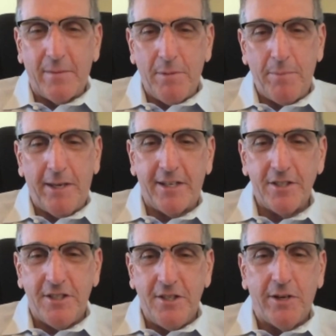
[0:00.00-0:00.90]
I mean,
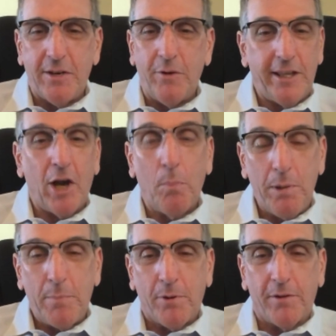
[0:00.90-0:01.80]
because you can really help
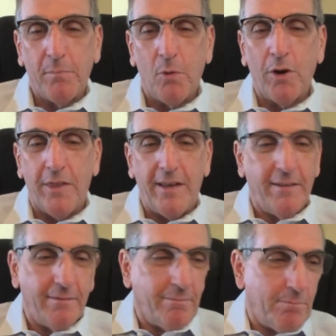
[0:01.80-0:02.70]
people more
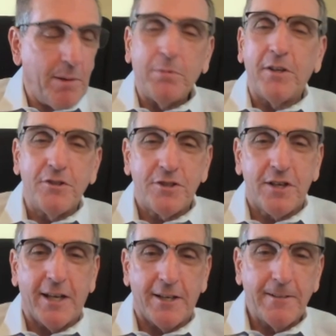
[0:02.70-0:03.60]
than people
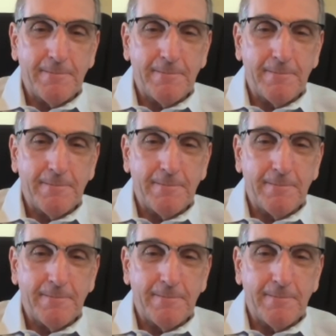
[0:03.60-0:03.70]
understand.